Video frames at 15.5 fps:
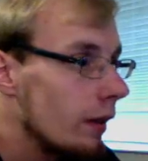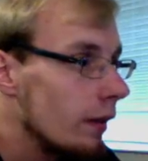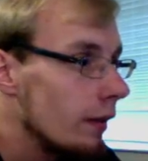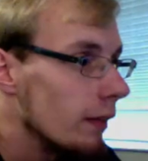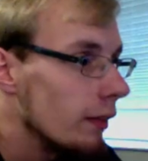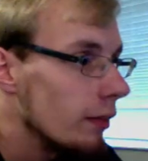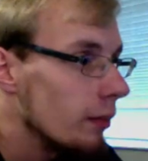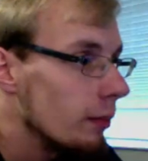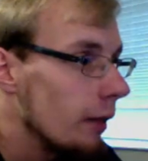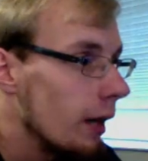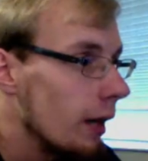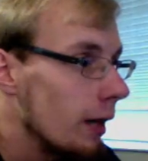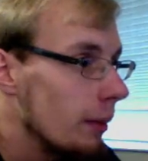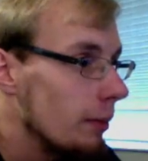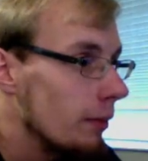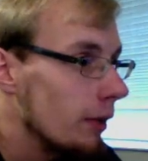this
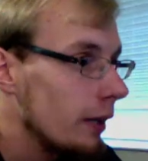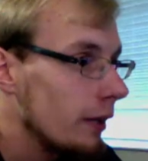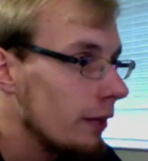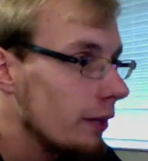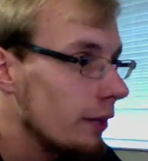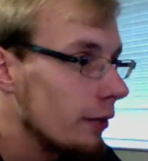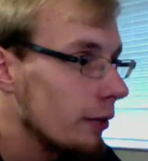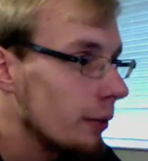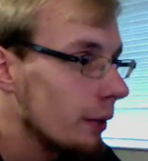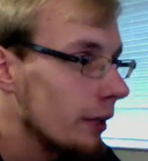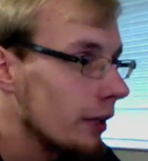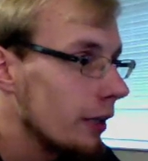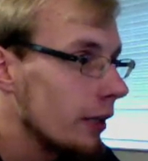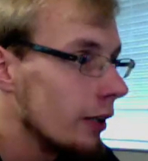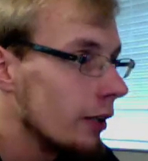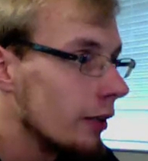pipe running through
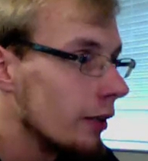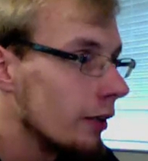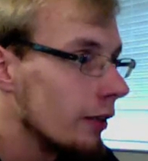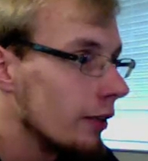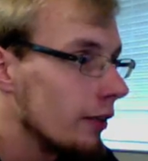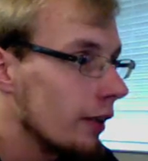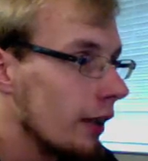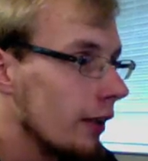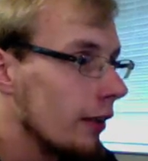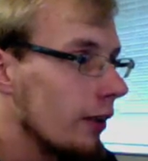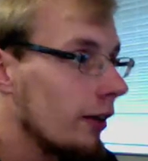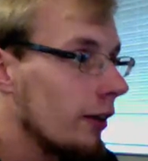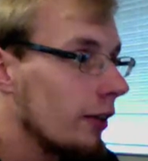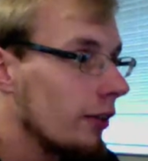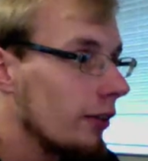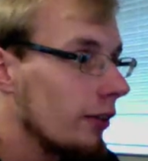here, it's kind of
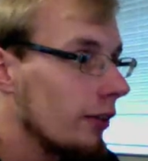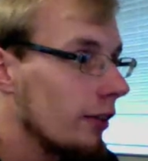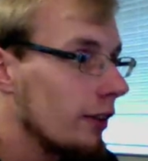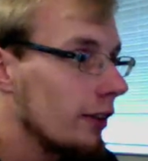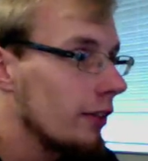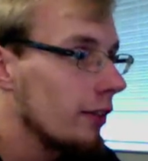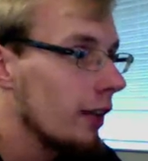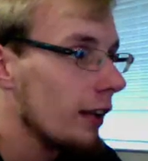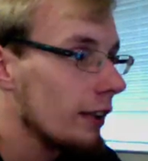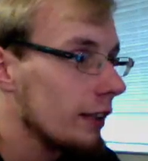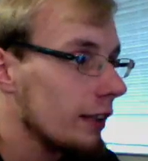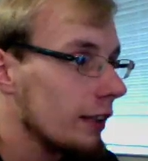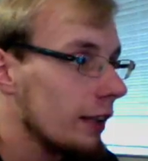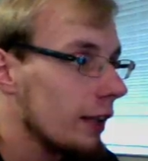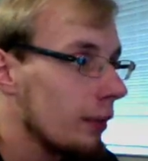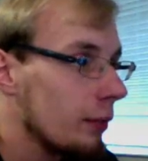hard to see exactly
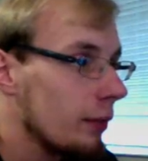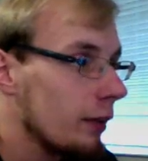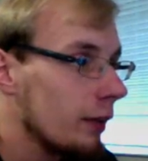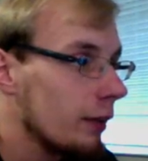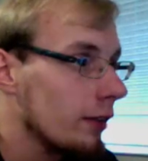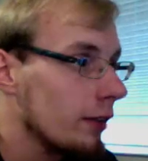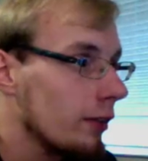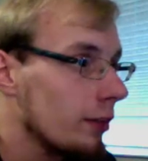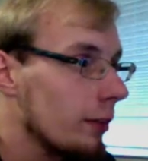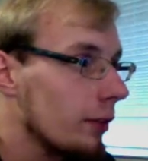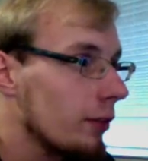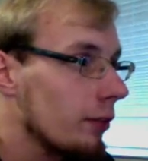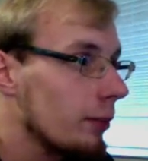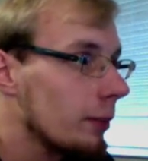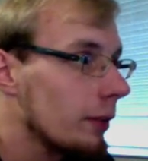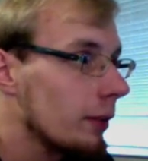how thick it's supposed to
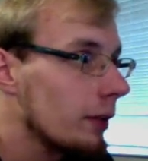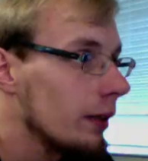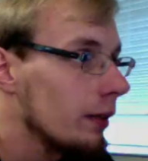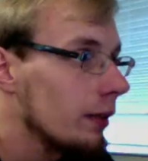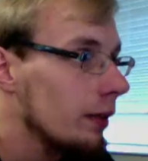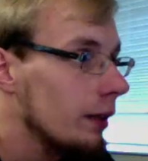be.